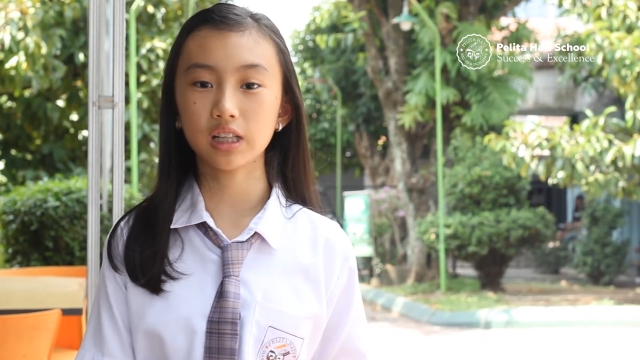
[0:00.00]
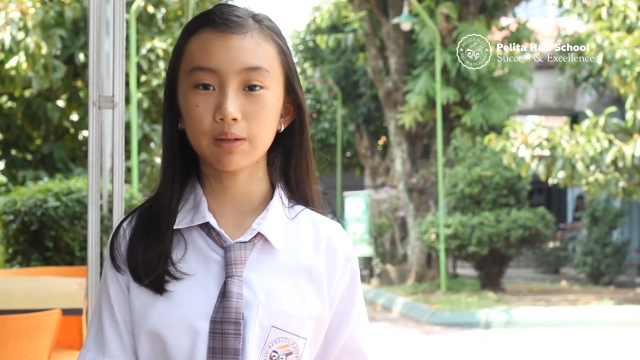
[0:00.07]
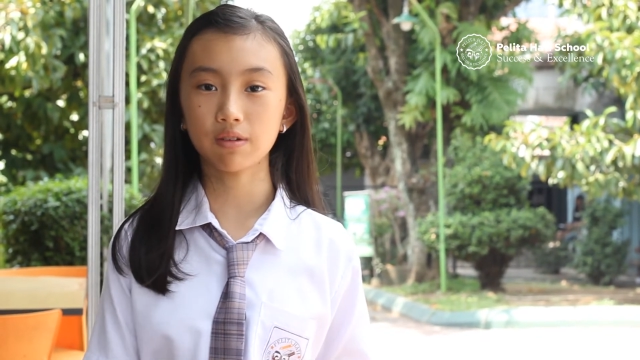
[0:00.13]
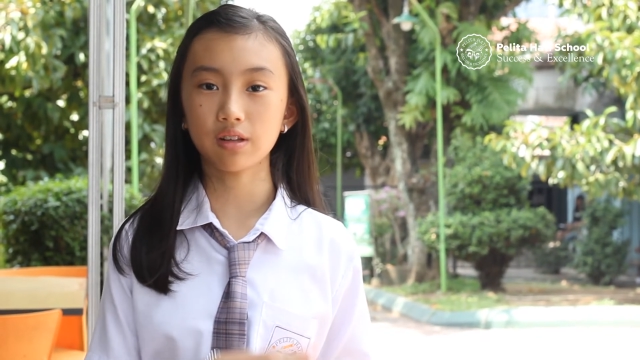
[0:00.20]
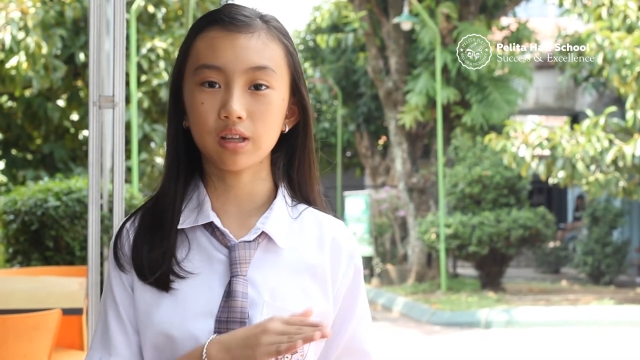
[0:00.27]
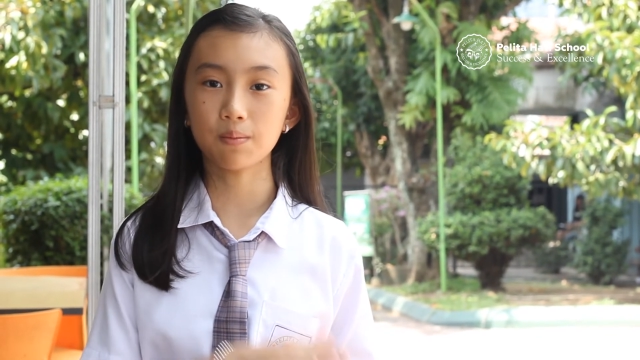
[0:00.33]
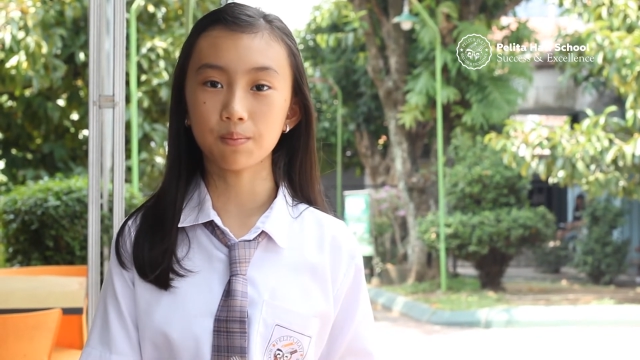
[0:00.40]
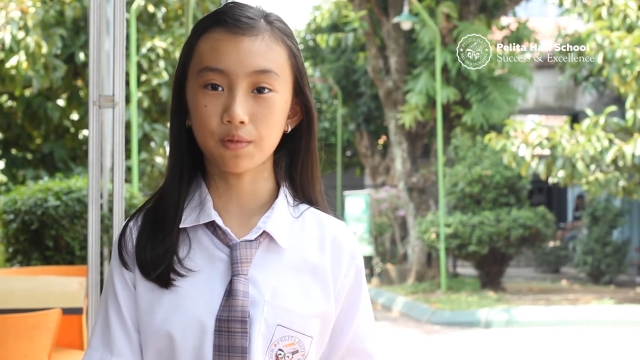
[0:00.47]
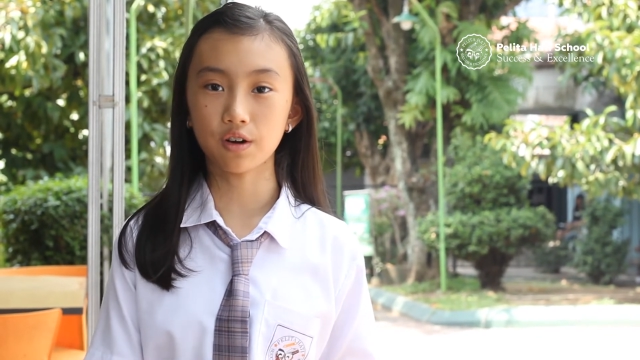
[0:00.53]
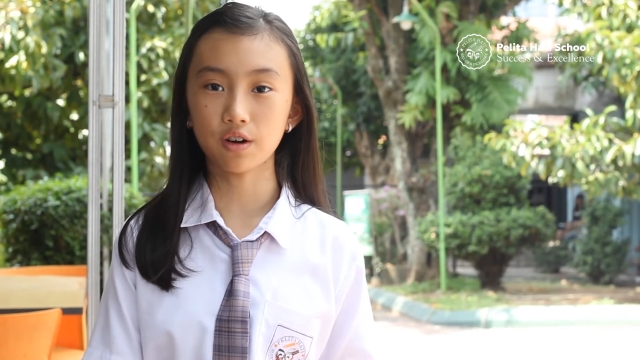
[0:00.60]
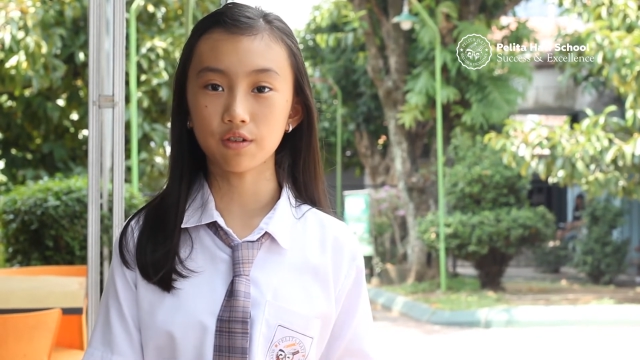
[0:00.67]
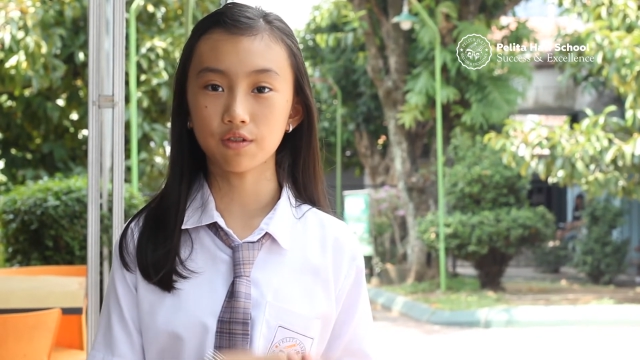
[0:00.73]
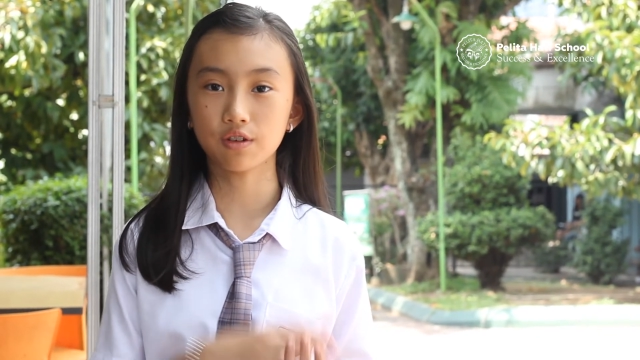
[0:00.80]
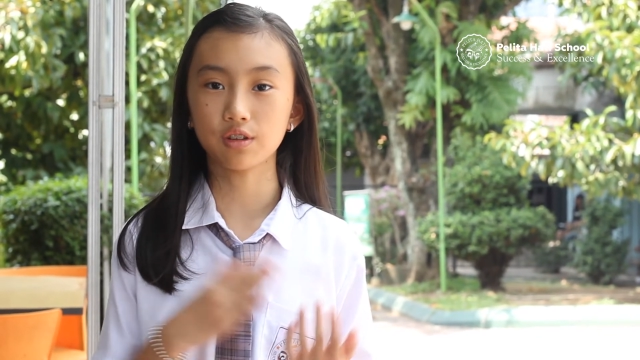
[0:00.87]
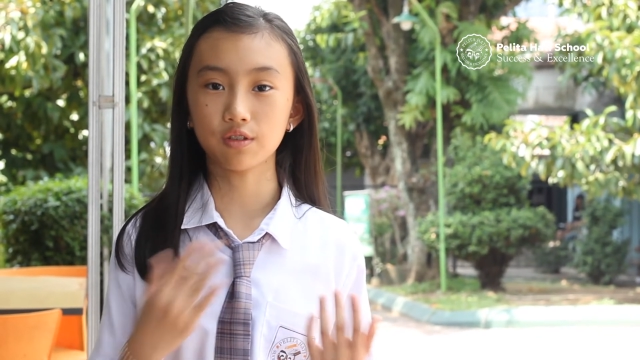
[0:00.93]
really important
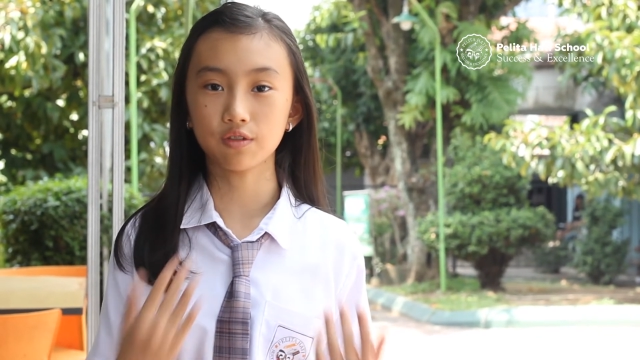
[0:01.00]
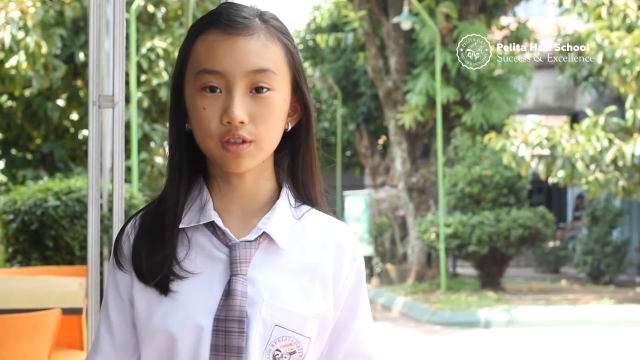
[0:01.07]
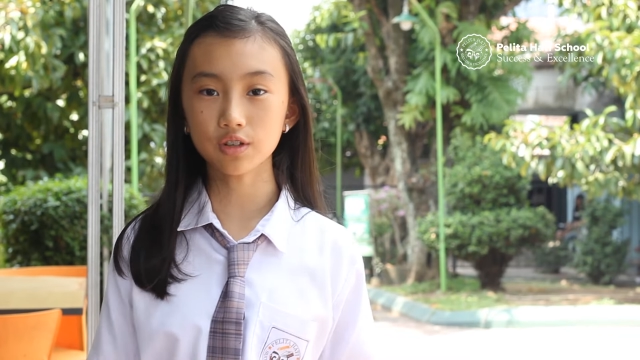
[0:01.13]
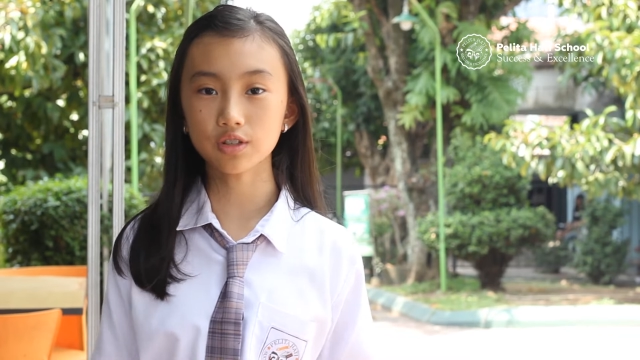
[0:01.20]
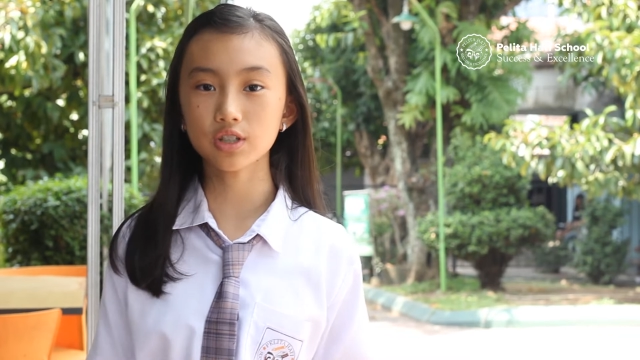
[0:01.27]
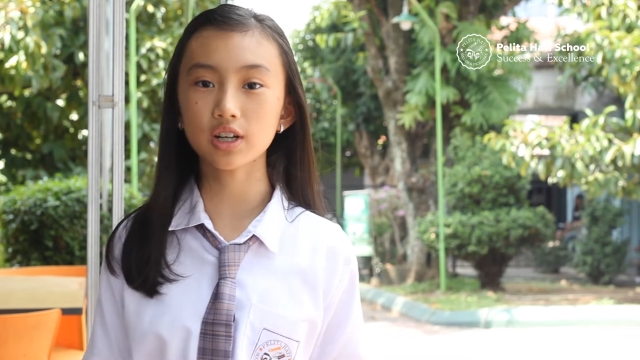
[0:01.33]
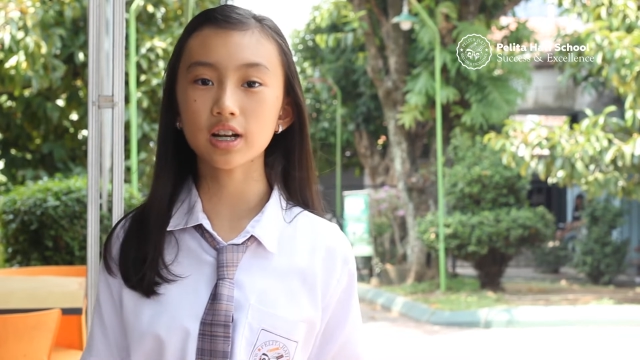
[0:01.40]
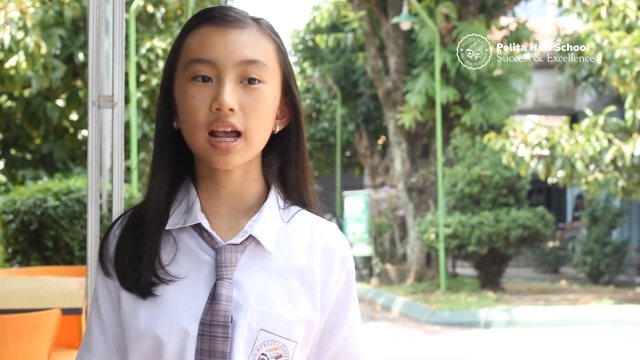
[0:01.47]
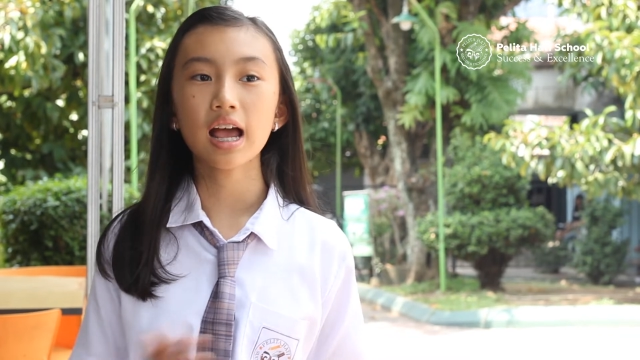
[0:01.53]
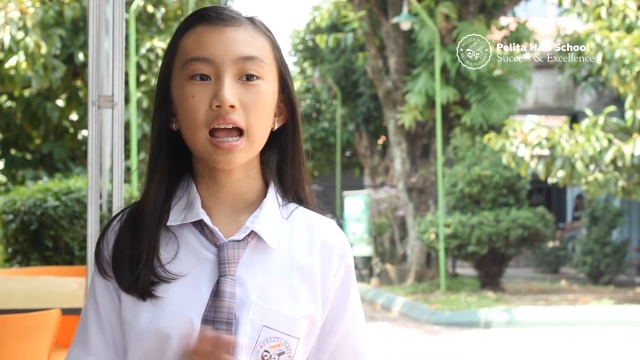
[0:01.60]
for the future,